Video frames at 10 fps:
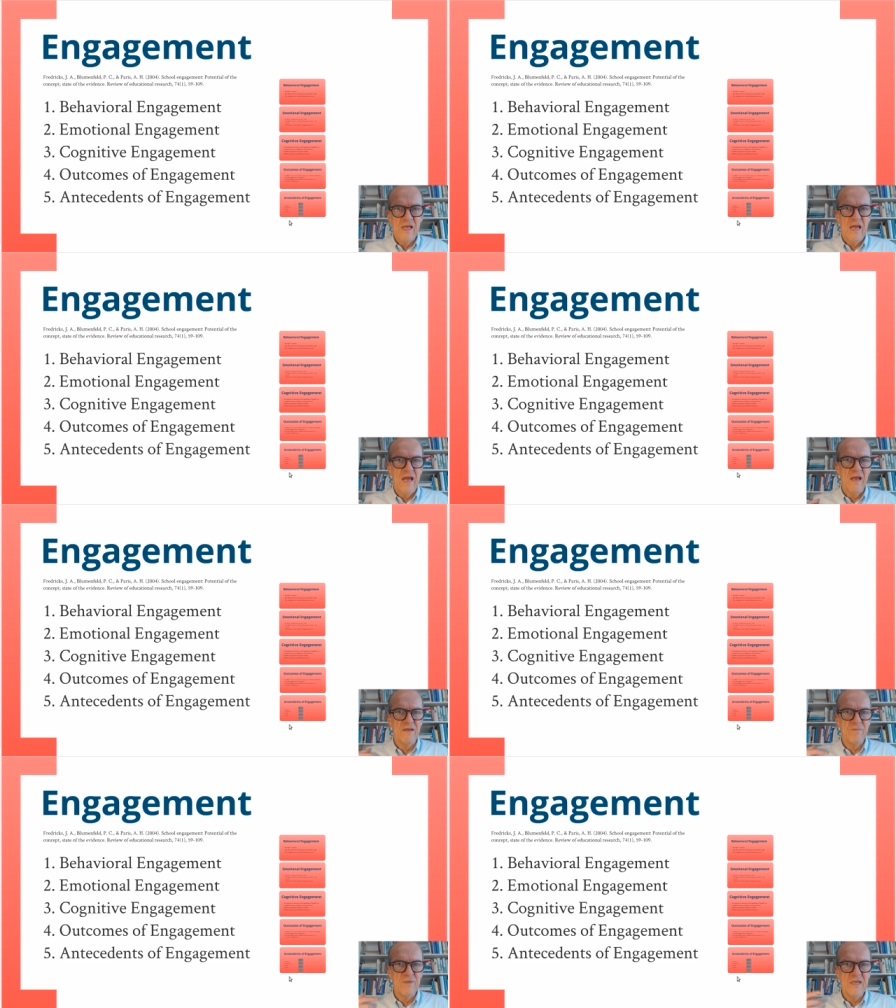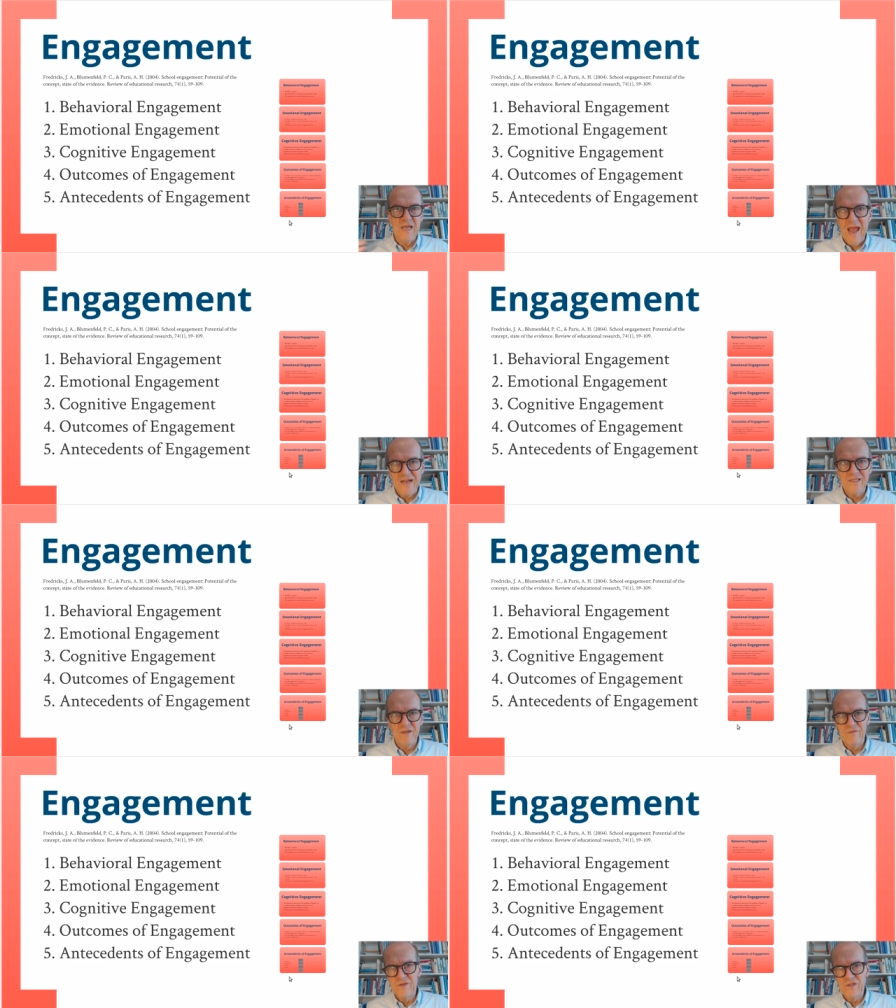and being
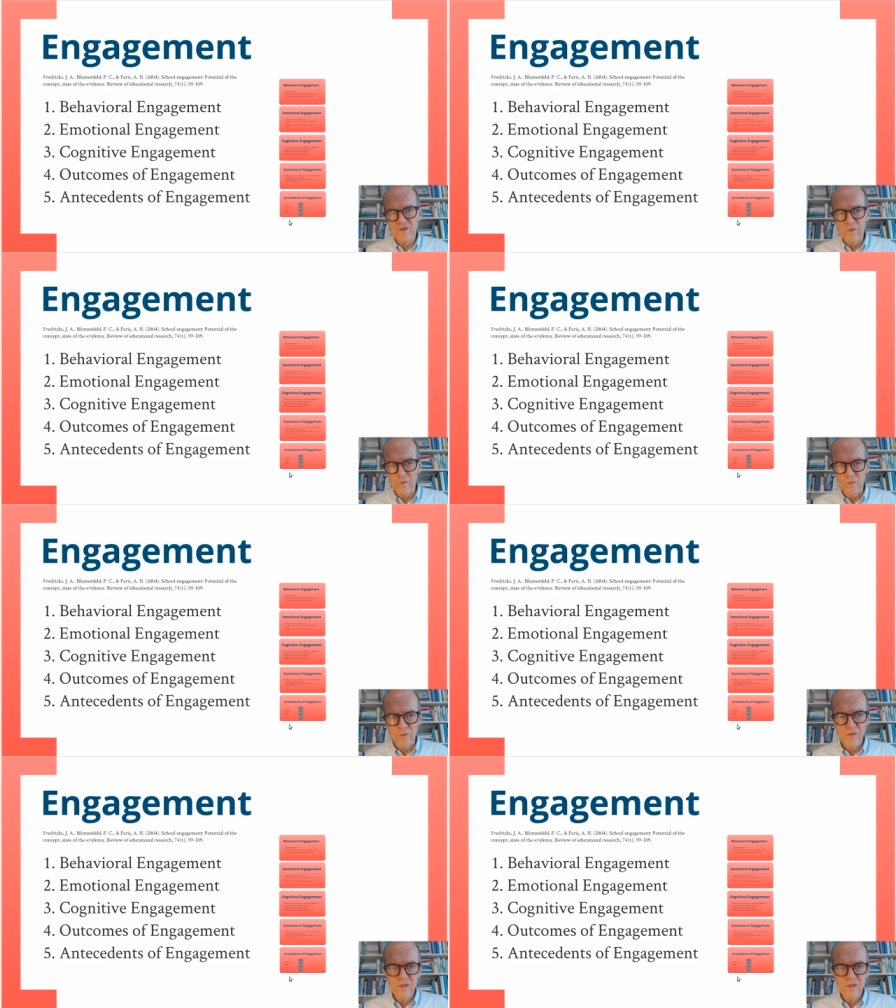active in school.